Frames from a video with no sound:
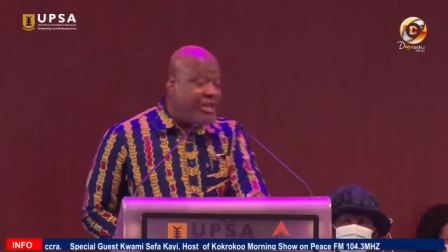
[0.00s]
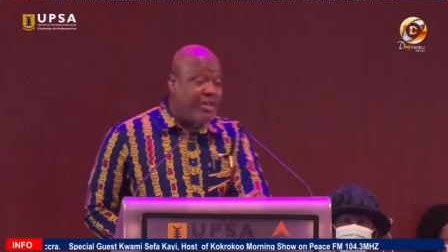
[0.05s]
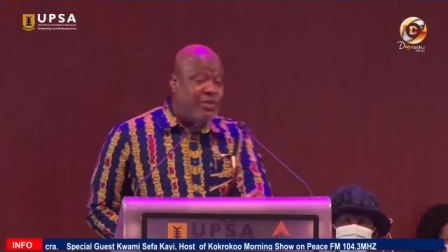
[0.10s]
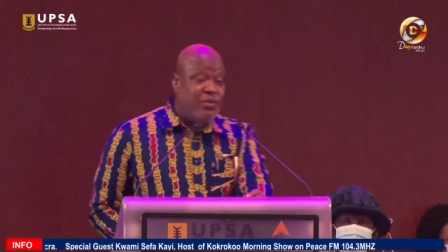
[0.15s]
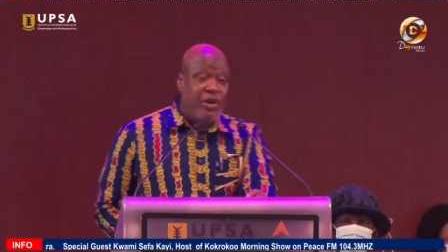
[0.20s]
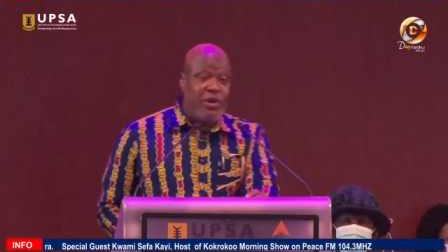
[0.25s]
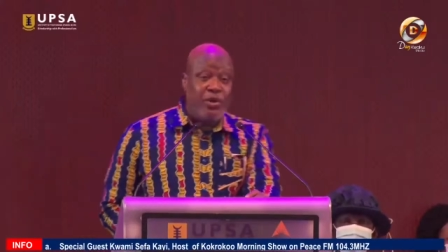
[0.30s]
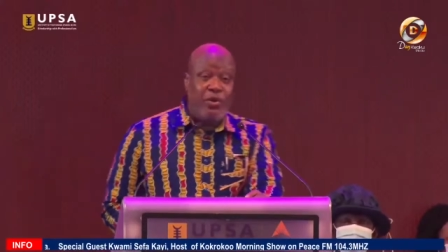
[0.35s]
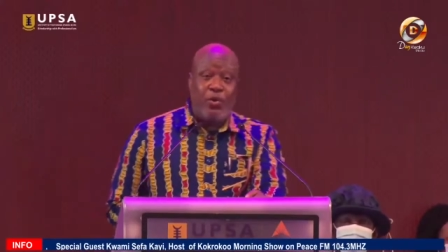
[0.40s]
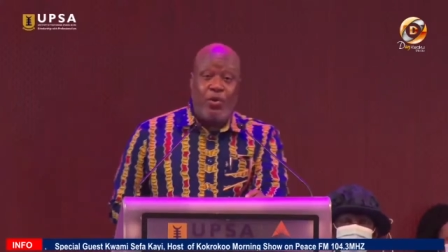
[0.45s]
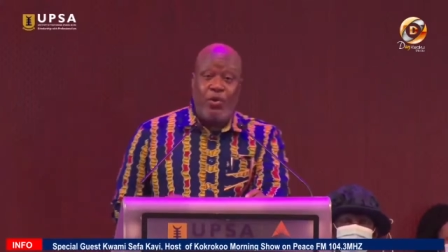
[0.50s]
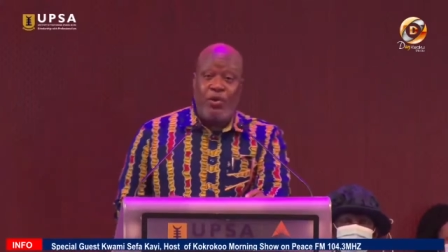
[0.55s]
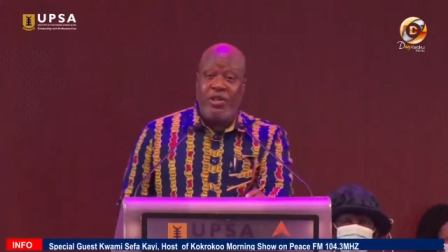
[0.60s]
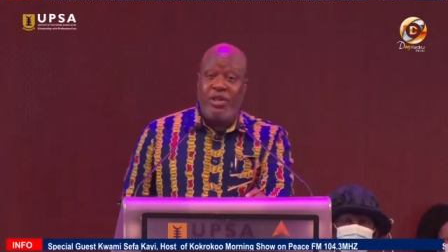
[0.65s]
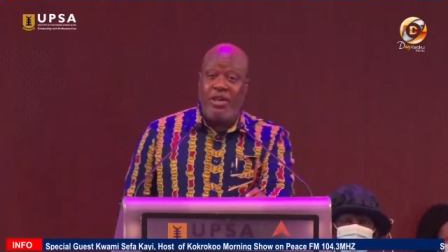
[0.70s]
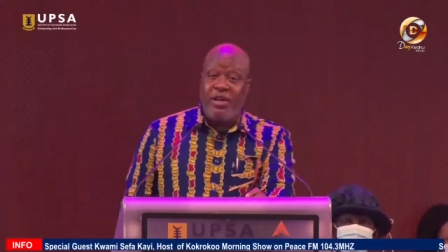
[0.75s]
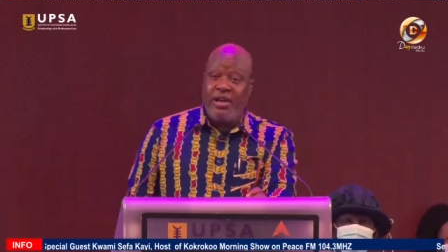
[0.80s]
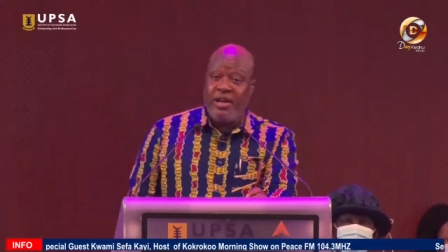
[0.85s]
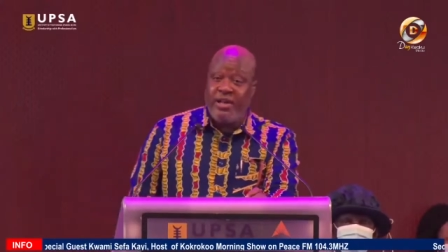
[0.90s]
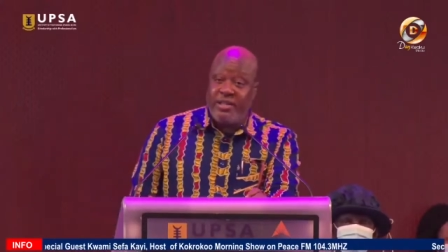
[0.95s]
days when you go on
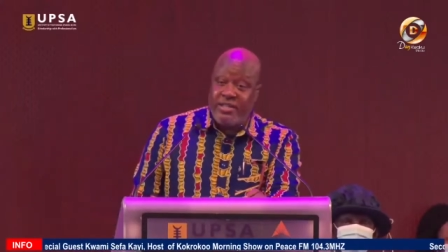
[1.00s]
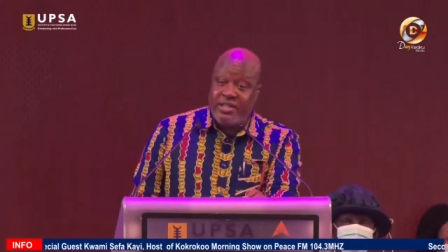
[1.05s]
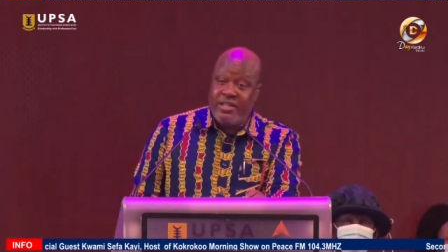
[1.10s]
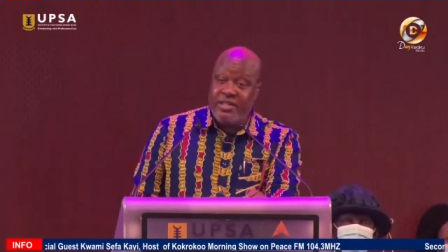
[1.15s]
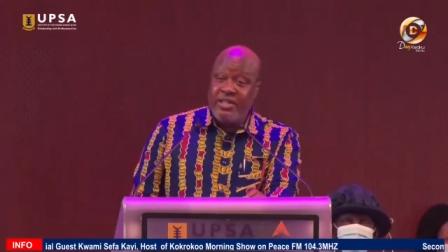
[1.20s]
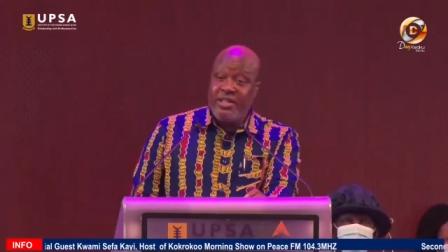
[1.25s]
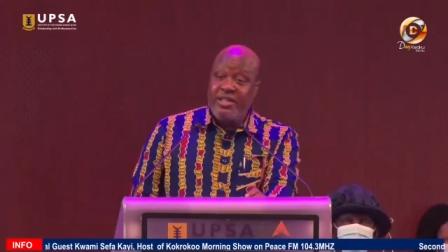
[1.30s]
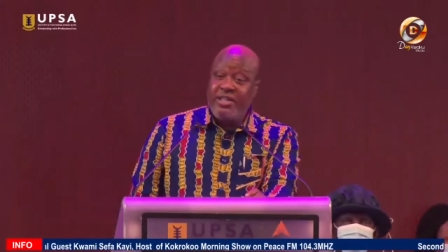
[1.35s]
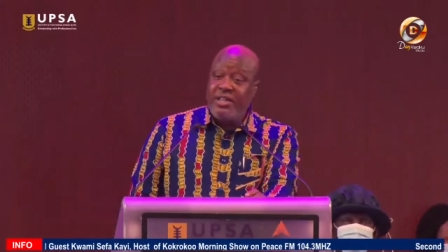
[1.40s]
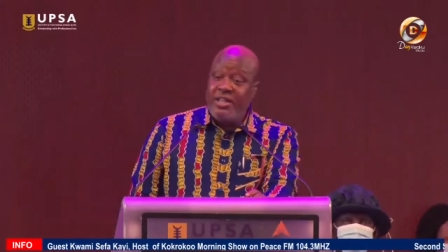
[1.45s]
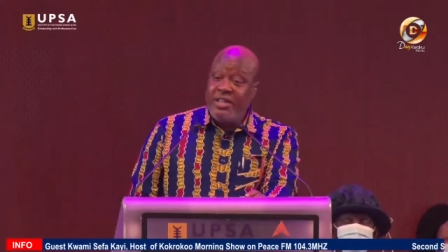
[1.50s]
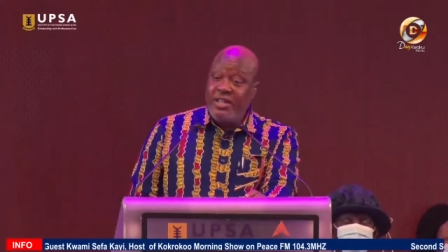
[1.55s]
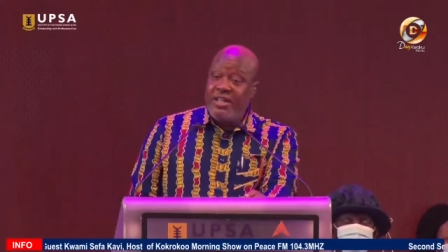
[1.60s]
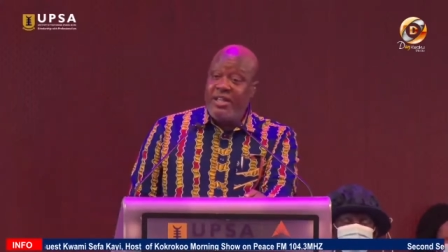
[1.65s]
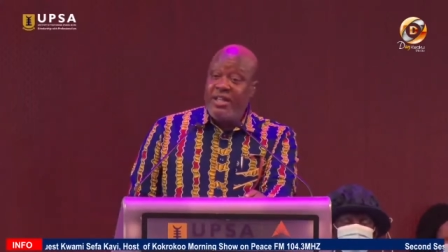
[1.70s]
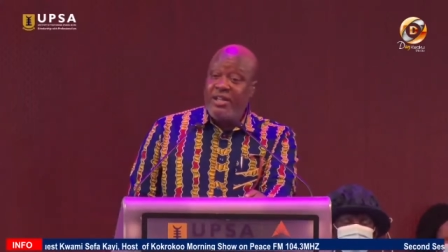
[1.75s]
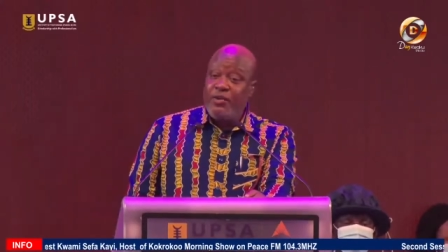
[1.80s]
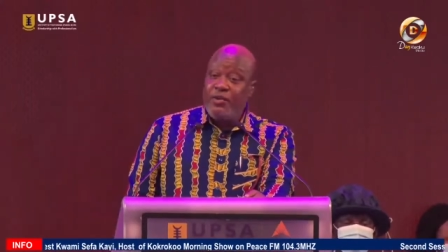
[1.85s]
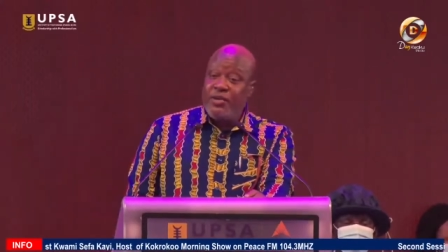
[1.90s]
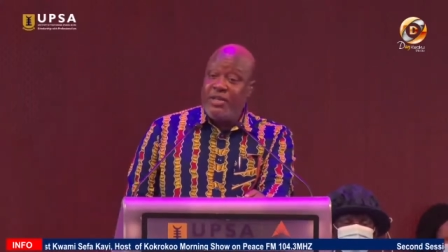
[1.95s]
the net,
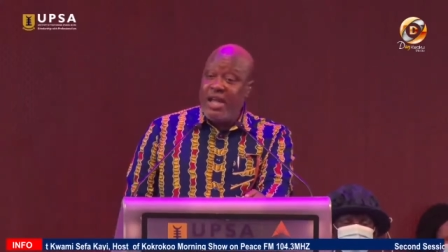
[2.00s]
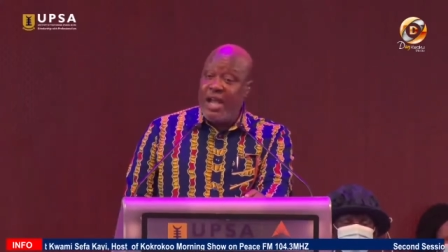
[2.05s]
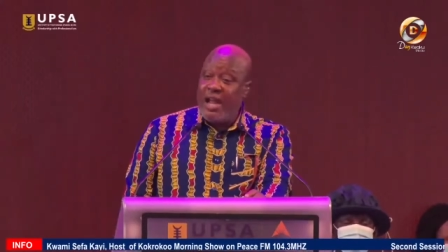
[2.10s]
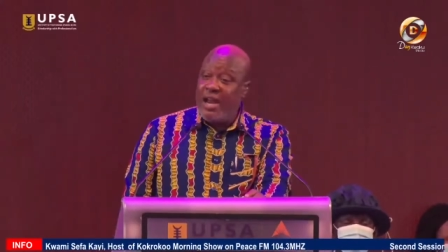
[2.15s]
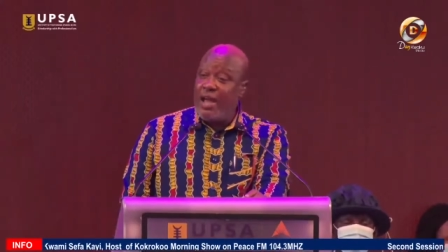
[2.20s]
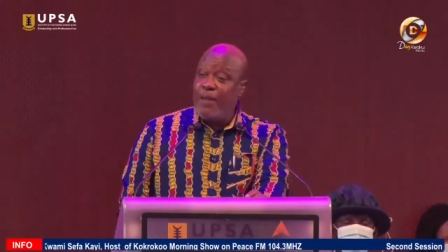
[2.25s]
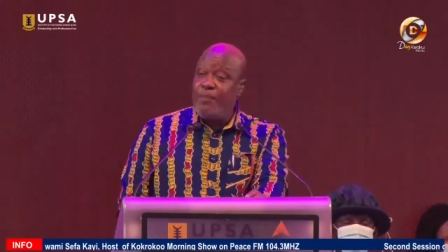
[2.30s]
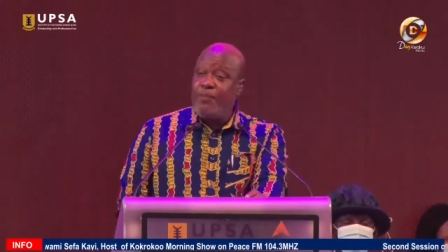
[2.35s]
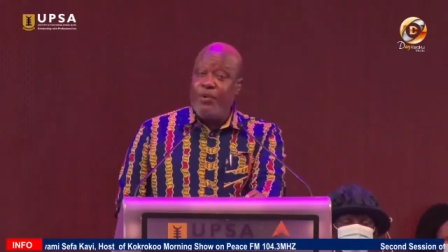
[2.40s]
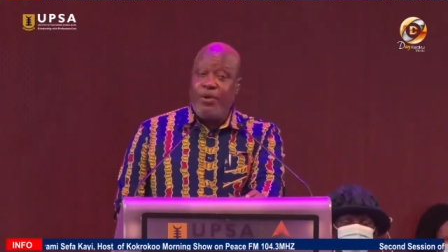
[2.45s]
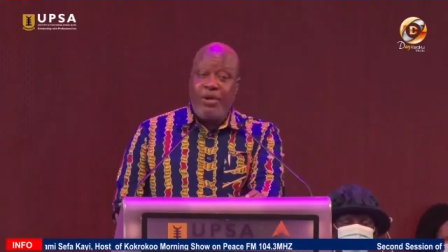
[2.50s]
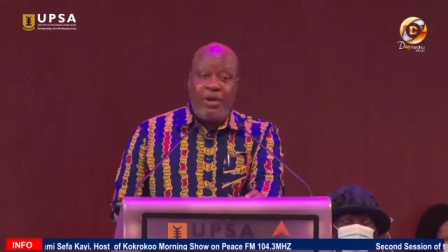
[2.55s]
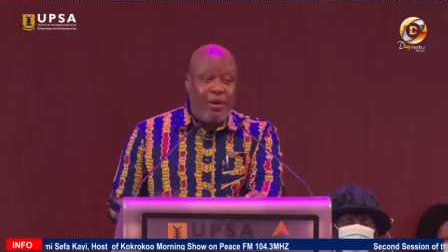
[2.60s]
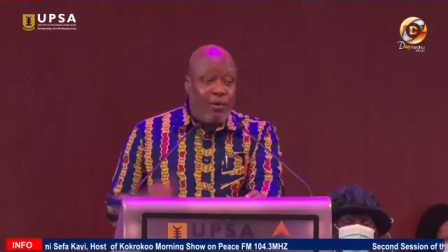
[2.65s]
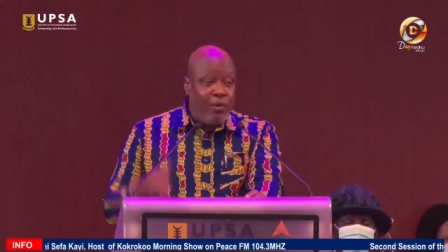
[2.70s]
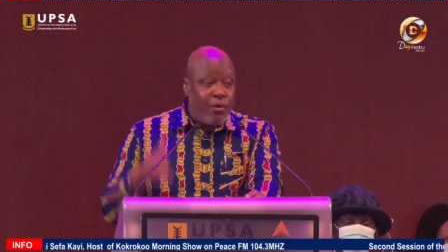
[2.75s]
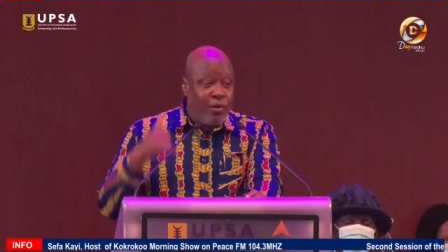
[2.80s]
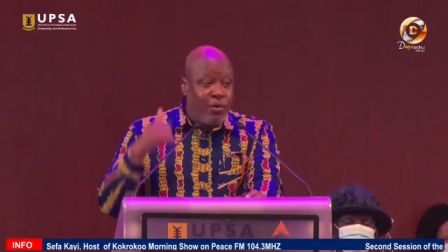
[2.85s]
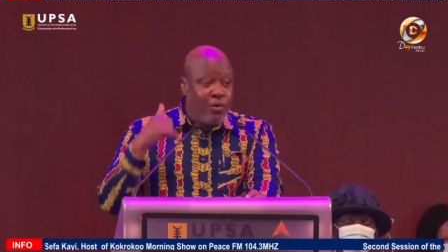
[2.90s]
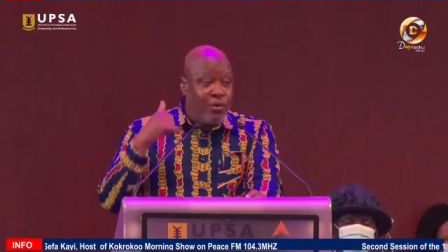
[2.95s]
you dial up, you hear,